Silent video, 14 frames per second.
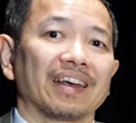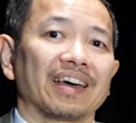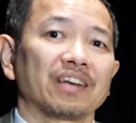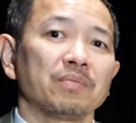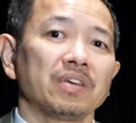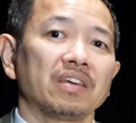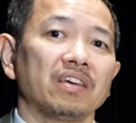
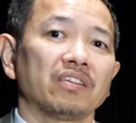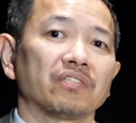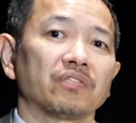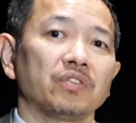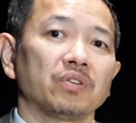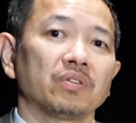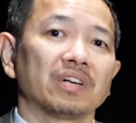let me
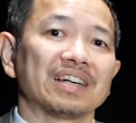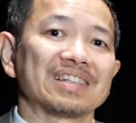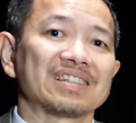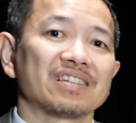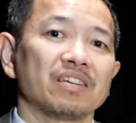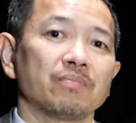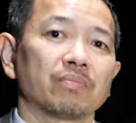give you a
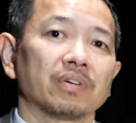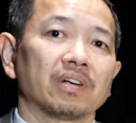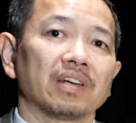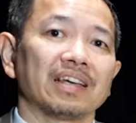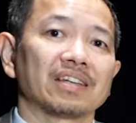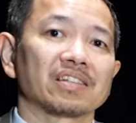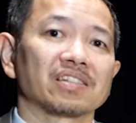simple
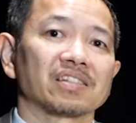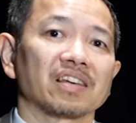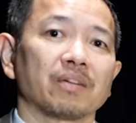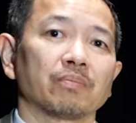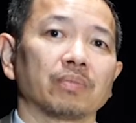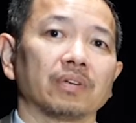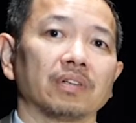
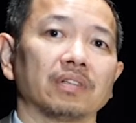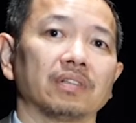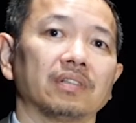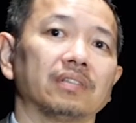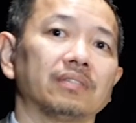example.